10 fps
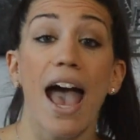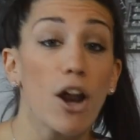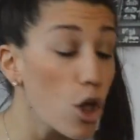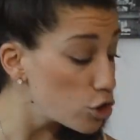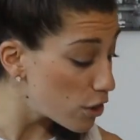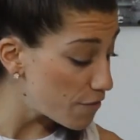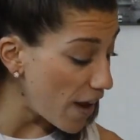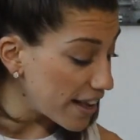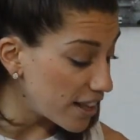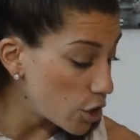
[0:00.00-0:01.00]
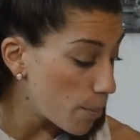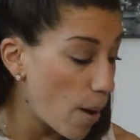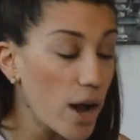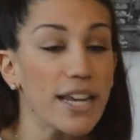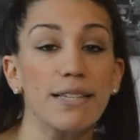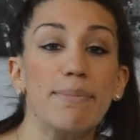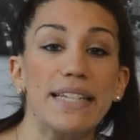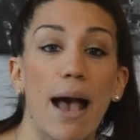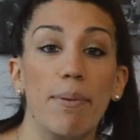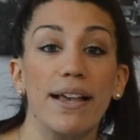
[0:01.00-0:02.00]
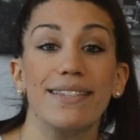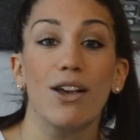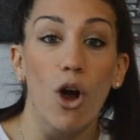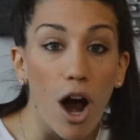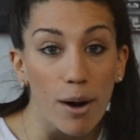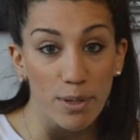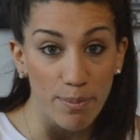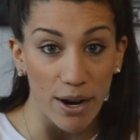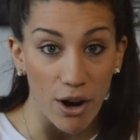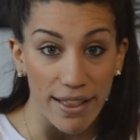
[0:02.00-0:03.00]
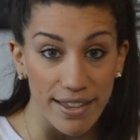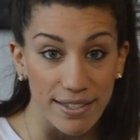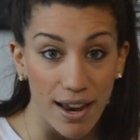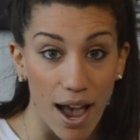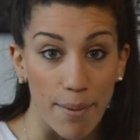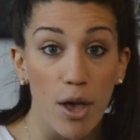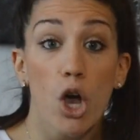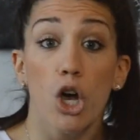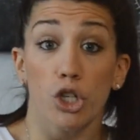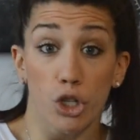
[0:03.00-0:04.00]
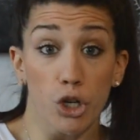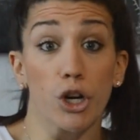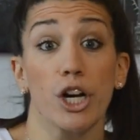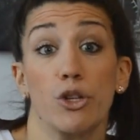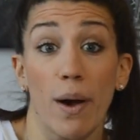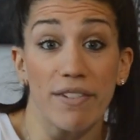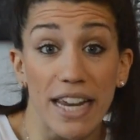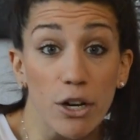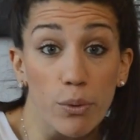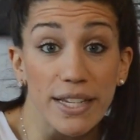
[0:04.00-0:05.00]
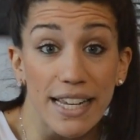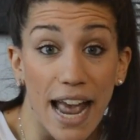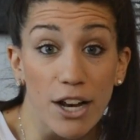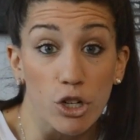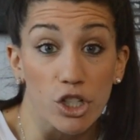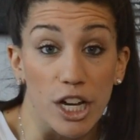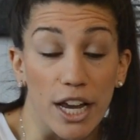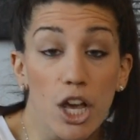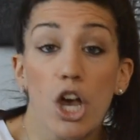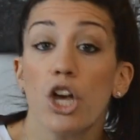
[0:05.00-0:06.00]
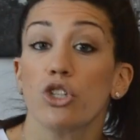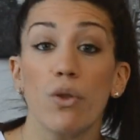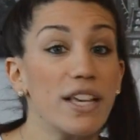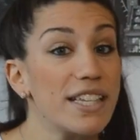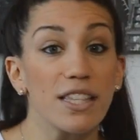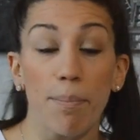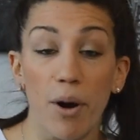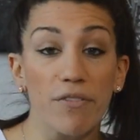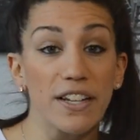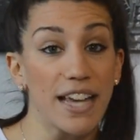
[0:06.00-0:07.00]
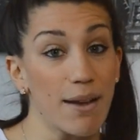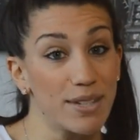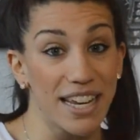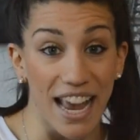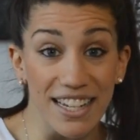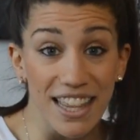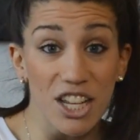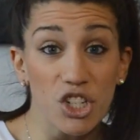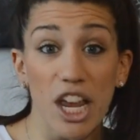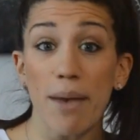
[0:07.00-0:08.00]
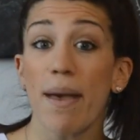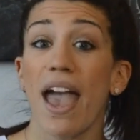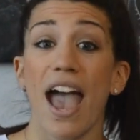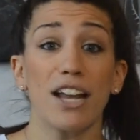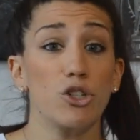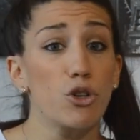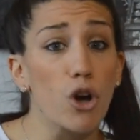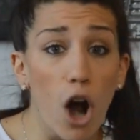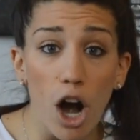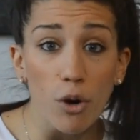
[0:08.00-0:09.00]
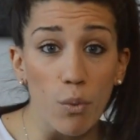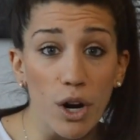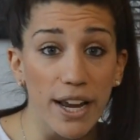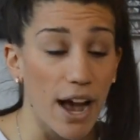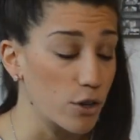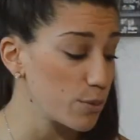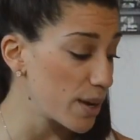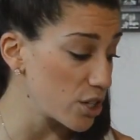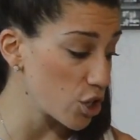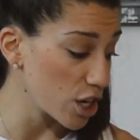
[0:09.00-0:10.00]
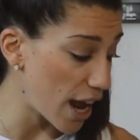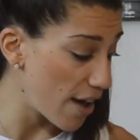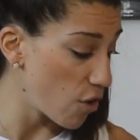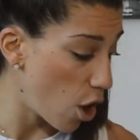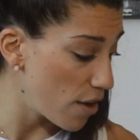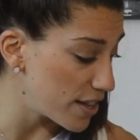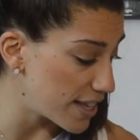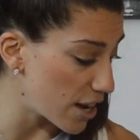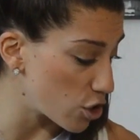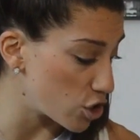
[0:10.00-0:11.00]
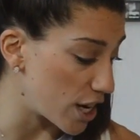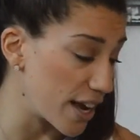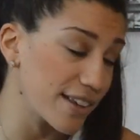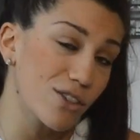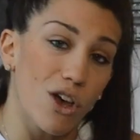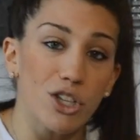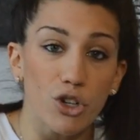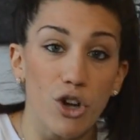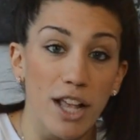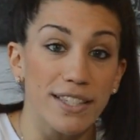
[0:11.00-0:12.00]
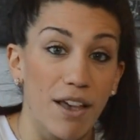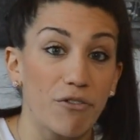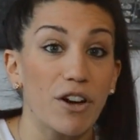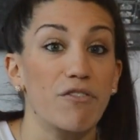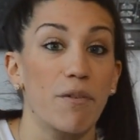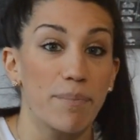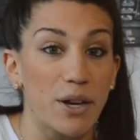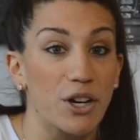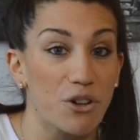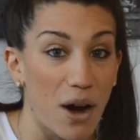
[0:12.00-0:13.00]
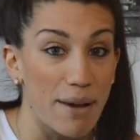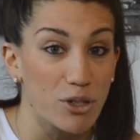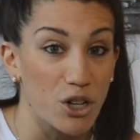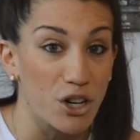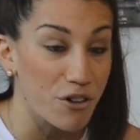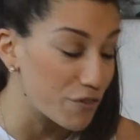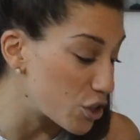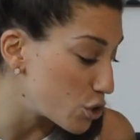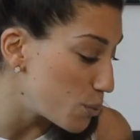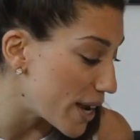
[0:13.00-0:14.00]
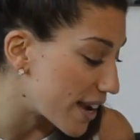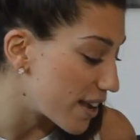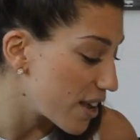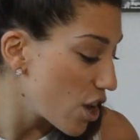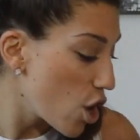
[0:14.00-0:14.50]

And also the fact that your body is metabolizing carbs better at this time. So you have an increase in energy. So this is the perfect time to get to the gym and do your hard workouts because you're going to have all this energy as long as you're not suffering from period cramps during your first week.